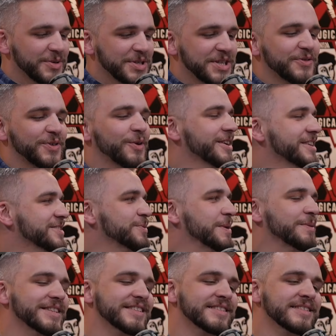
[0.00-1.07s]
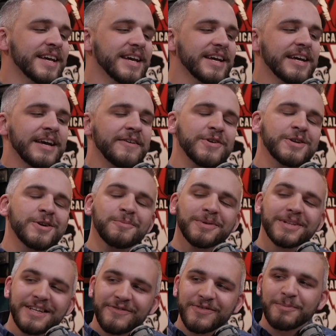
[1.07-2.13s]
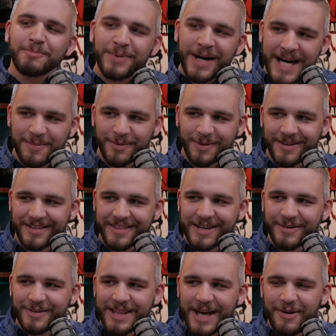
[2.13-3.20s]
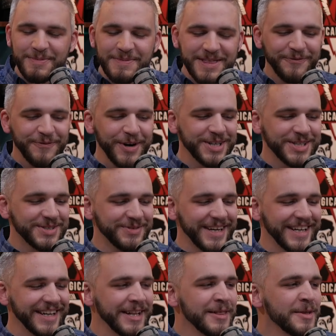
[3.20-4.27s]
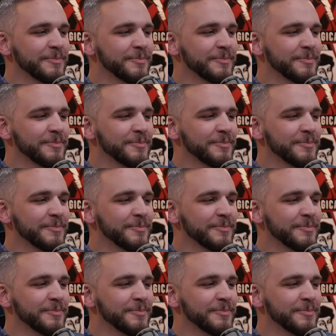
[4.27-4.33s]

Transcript: Which, of course, we would say, if you don't believe the Bible, there, that would be the first one.